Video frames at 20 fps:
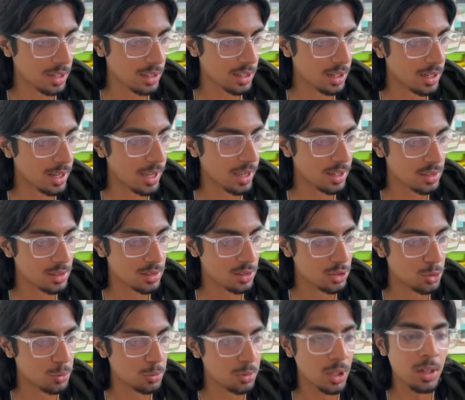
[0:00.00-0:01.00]
connect
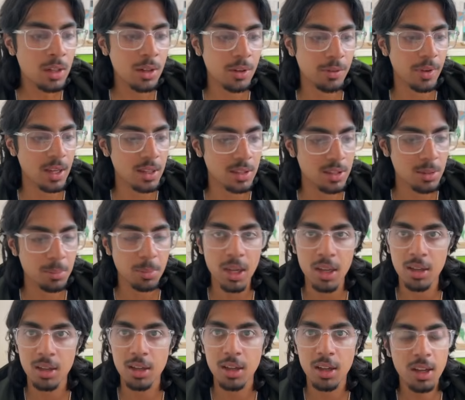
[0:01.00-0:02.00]
to Thunderfang to
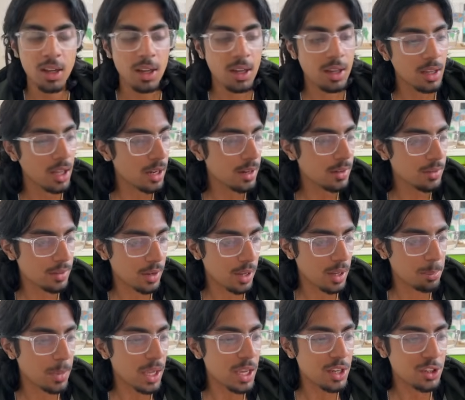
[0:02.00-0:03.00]
make kind of a
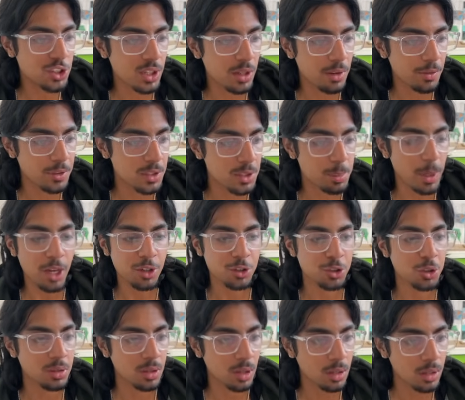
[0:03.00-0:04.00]
makeshift
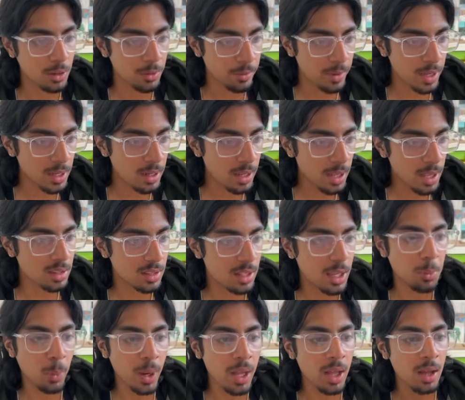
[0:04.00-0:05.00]
spectral Thunderfang. They
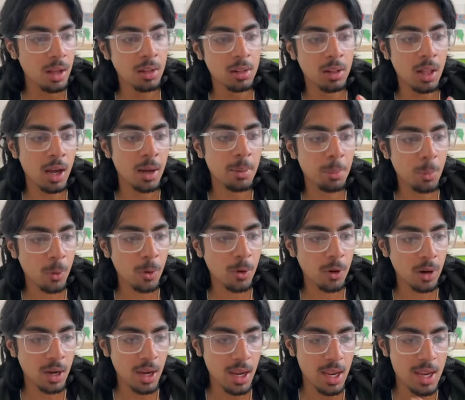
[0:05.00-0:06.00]
went a lot
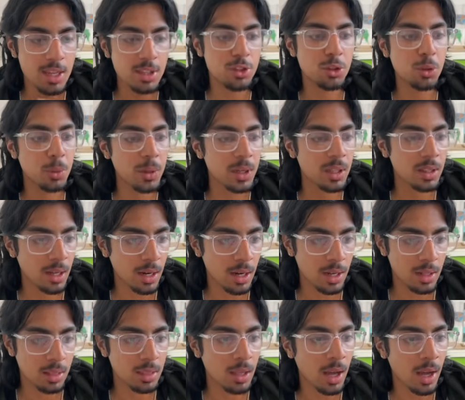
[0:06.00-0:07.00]
more into it than I
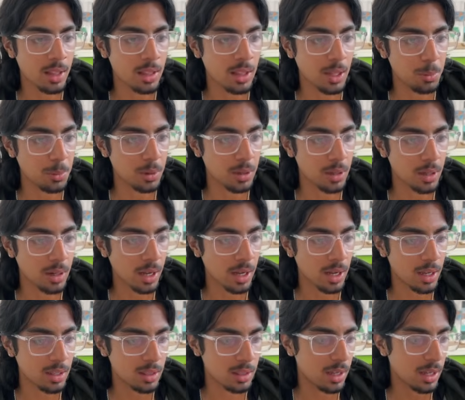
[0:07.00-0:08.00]
thought they would.
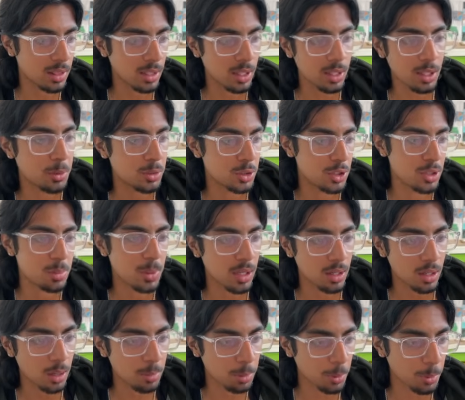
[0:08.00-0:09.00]
I thought it would just be a
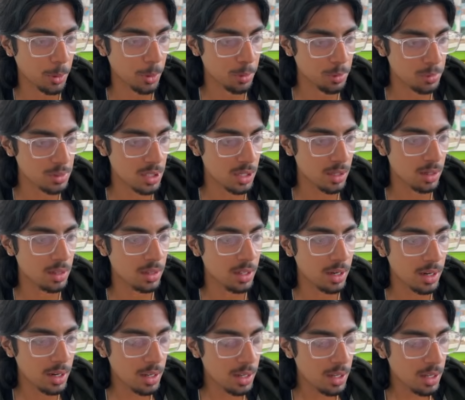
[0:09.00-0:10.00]
couple bones here and
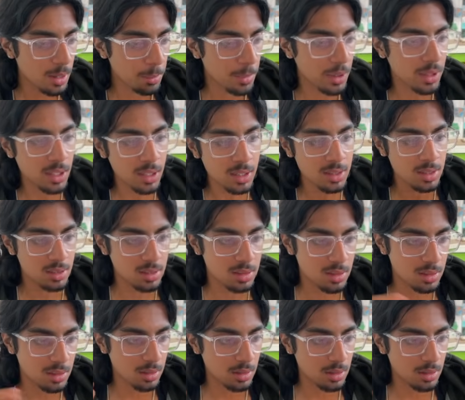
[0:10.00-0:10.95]
there, but this